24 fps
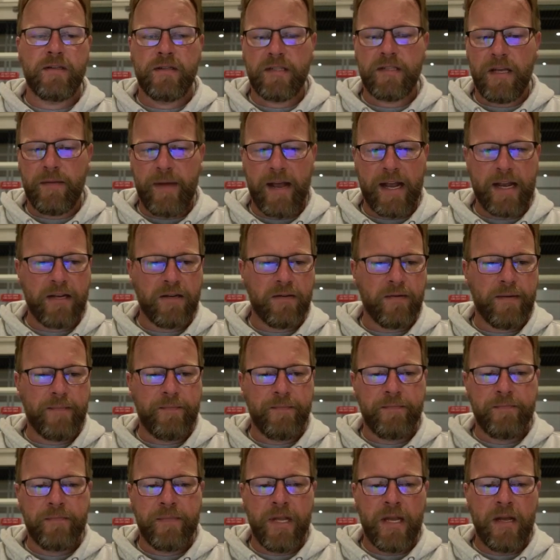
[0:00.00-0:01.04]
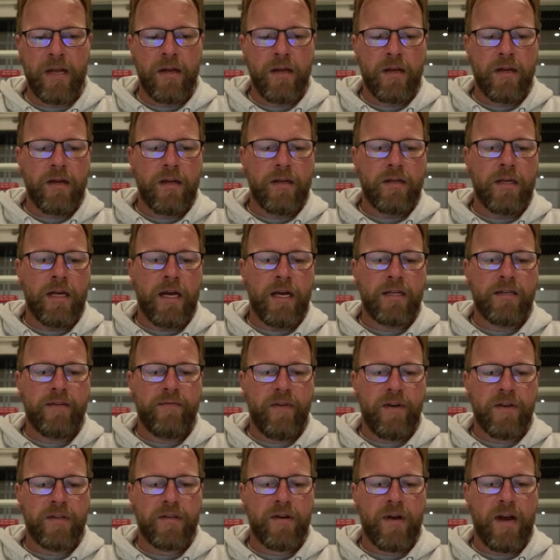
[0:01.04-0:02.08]
let's get back into it. To
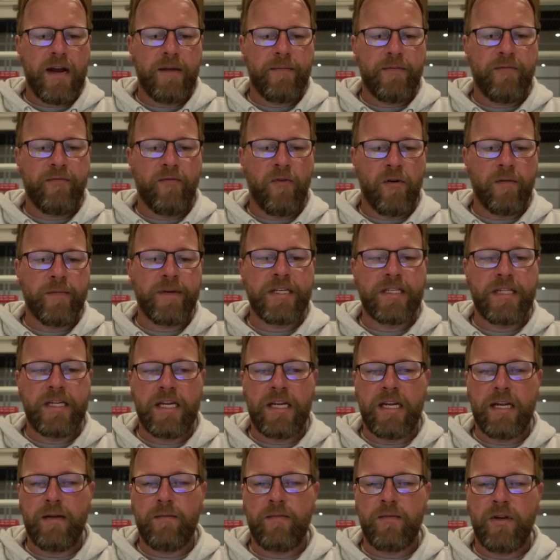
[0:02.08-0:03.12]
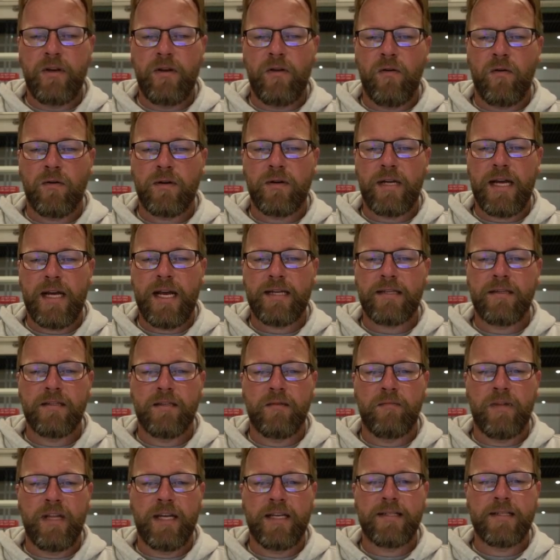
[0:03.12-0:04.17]
foster a high-performing team, your task is to
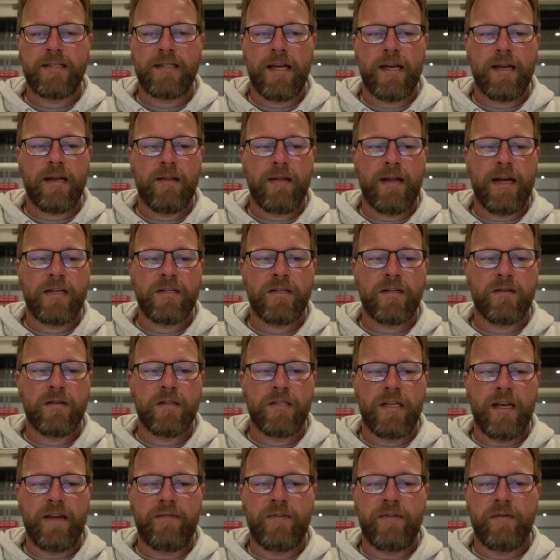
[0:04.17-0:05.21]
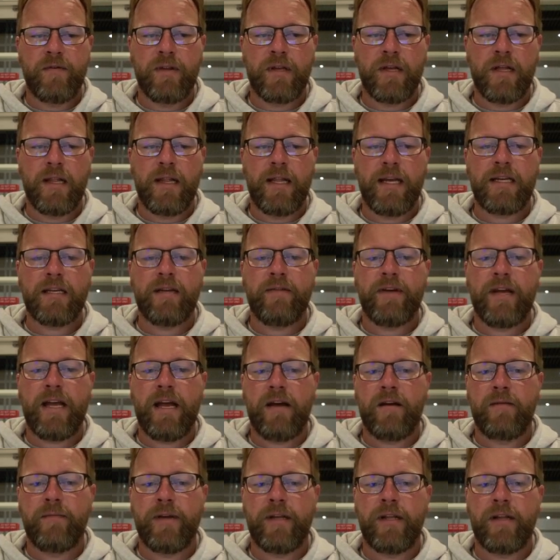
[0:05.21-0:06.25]
blend psychological safety with collective
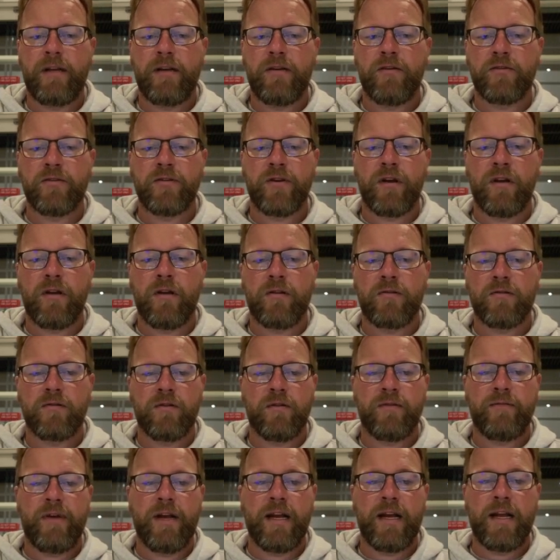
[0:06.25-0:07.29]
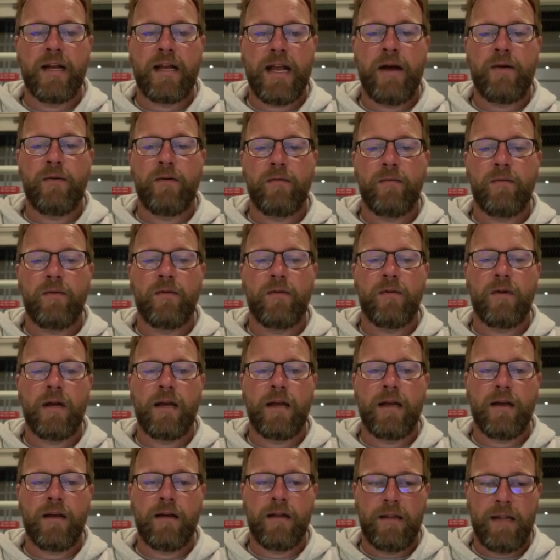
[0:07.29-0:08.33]
accountability, nurturing a culture of accountable
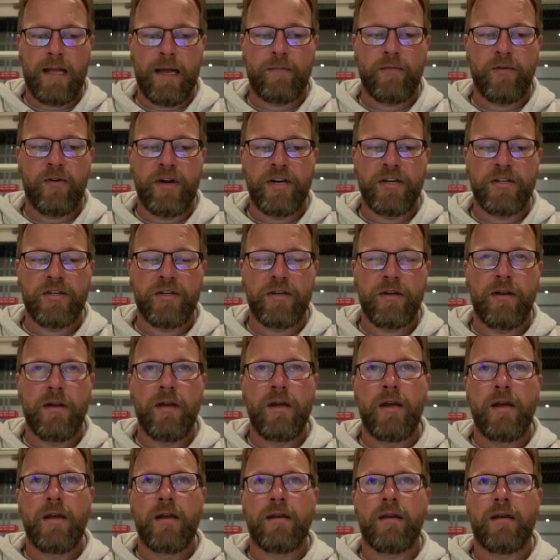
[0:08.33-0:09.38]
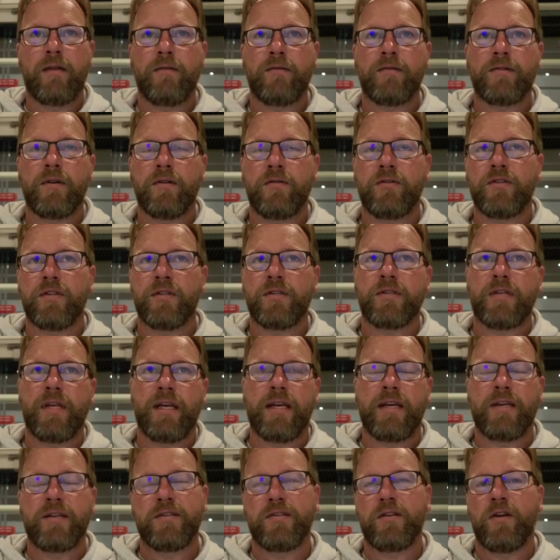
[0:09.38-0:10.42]
collaboration. Now, those aren't just like
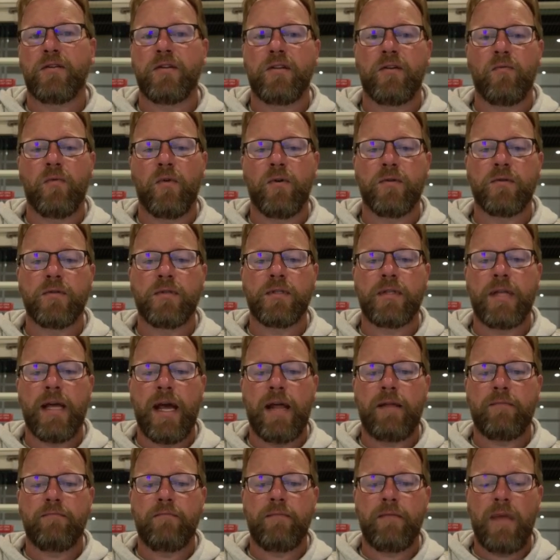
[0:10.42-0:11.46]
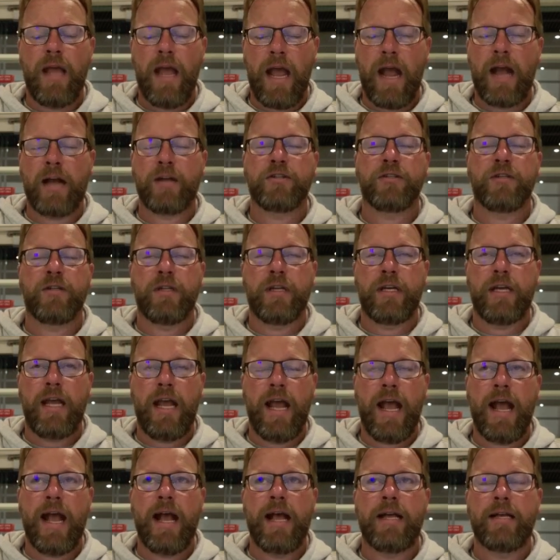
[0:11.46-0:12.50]
consultant words. That actually
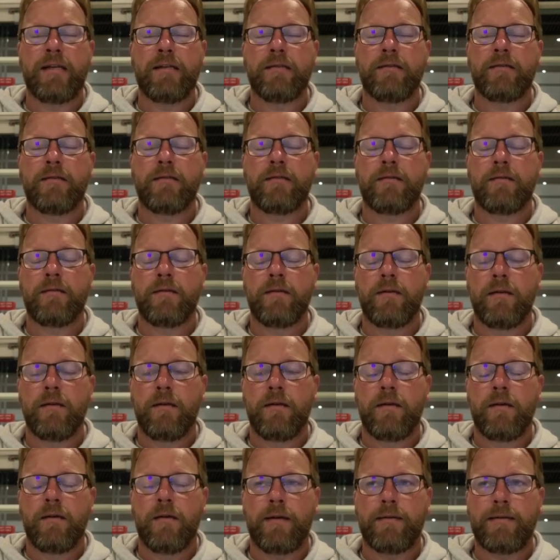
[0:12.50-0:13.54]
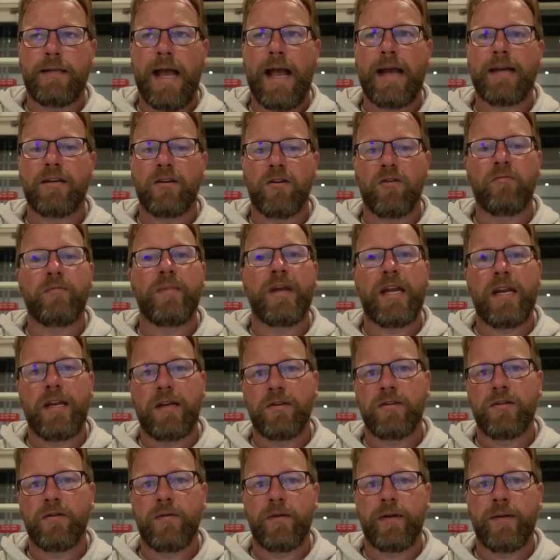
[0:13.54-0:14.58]
has a tactical meaning
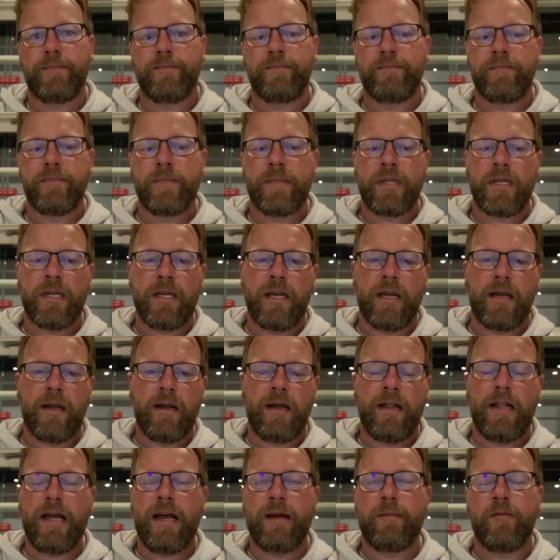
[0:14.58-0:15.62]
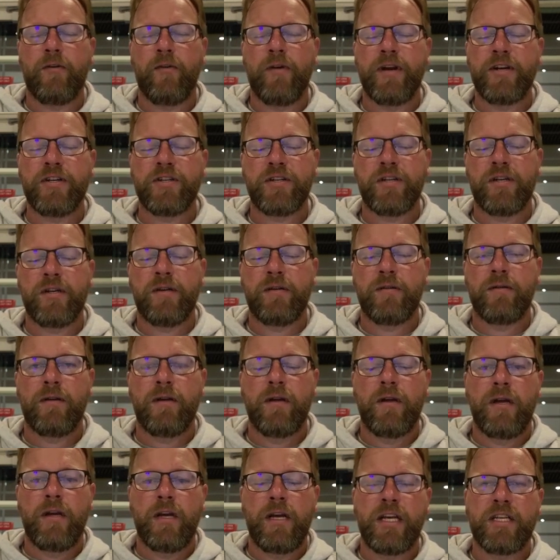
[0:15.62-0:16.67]
to it. And collaboration
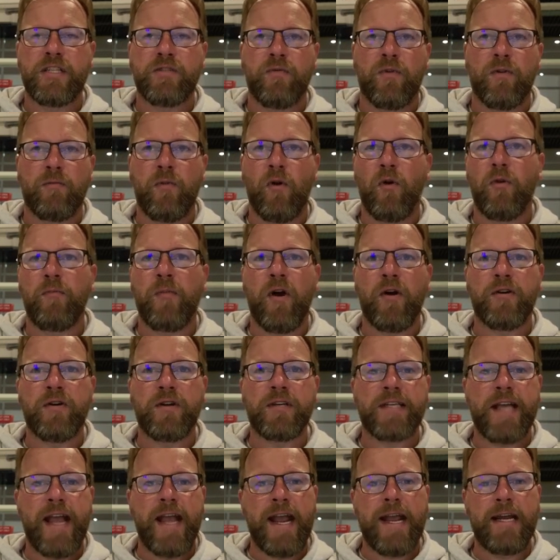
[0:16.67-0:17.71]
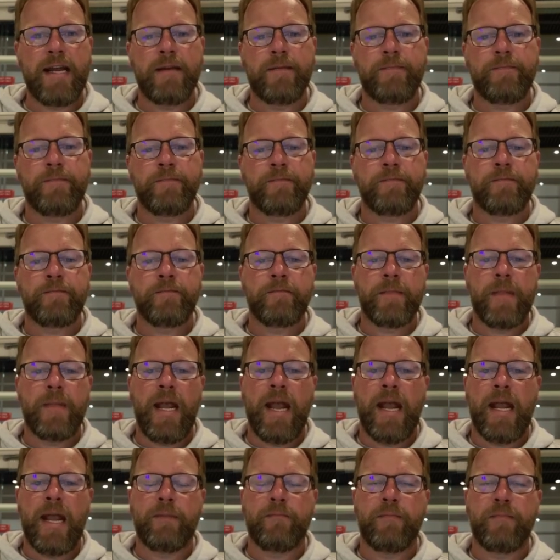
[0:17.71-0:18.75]
is where both parties gain,
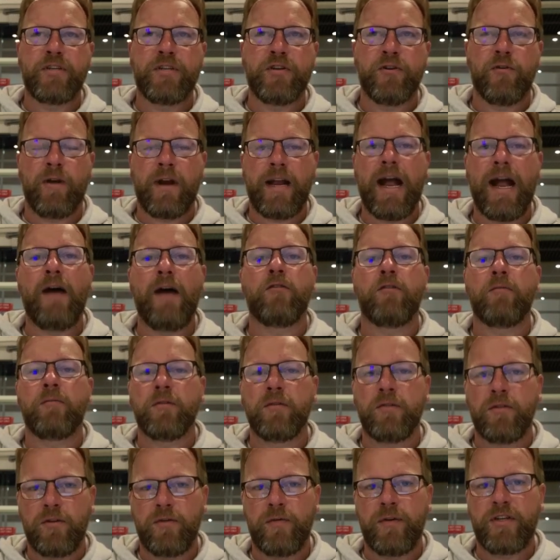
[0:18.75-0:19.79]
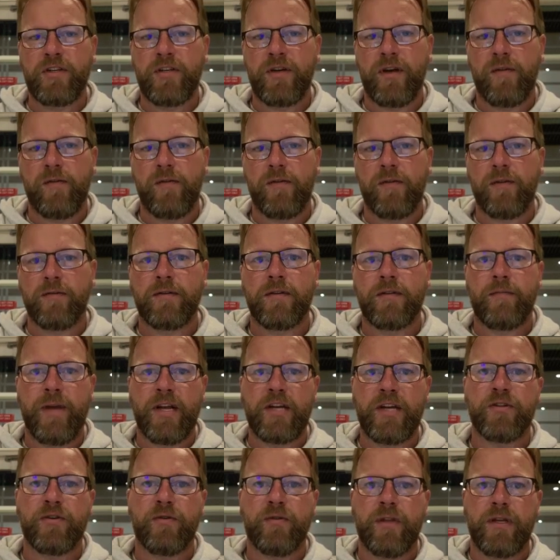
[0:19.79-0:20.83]
but you're accountable to each other to
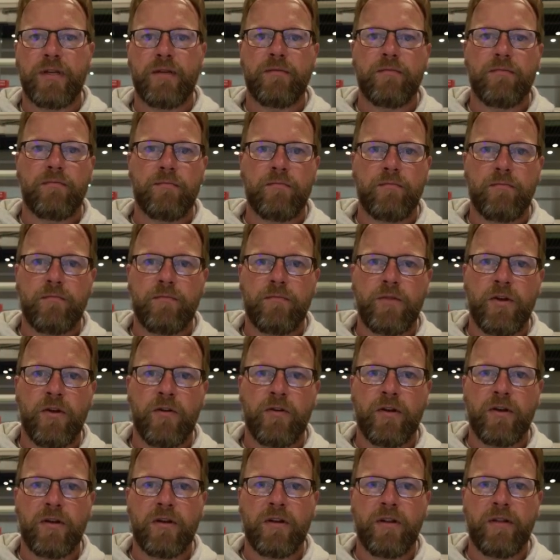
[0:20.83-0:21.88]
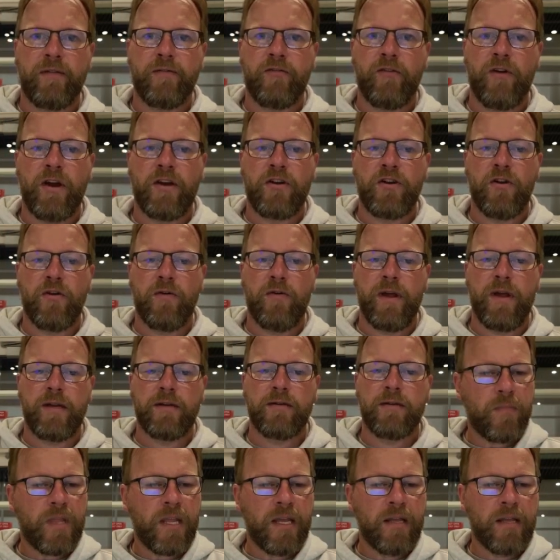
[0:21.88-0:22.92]
make sure that you're going to deliver on your end.
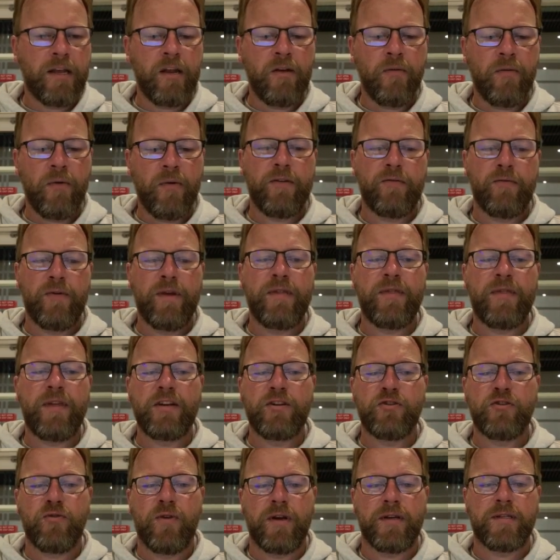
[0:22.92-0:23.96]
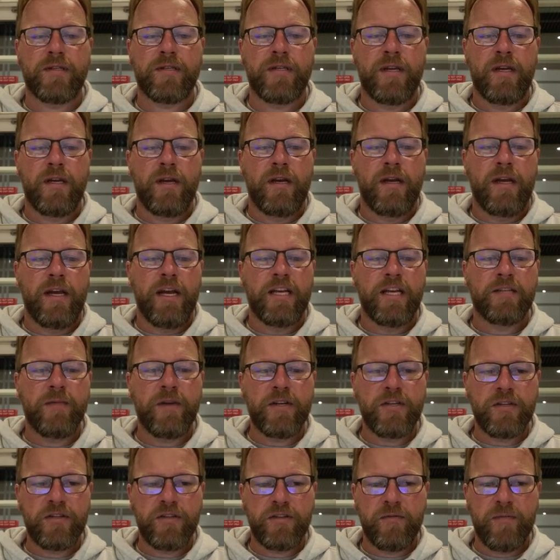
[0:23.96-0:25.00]
I think you want to rethink trust. As
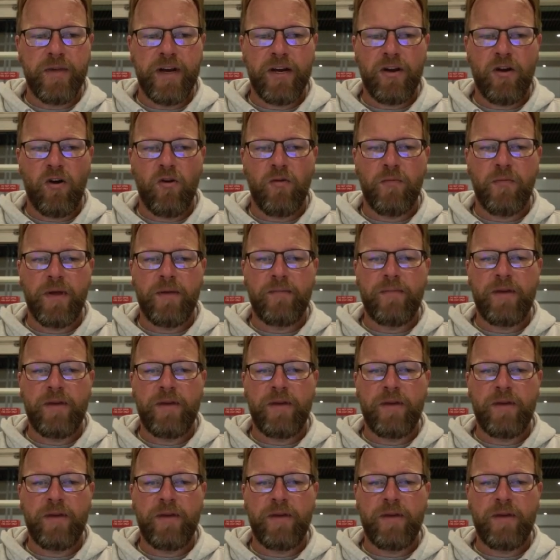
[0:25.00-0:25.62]
much as you might hope that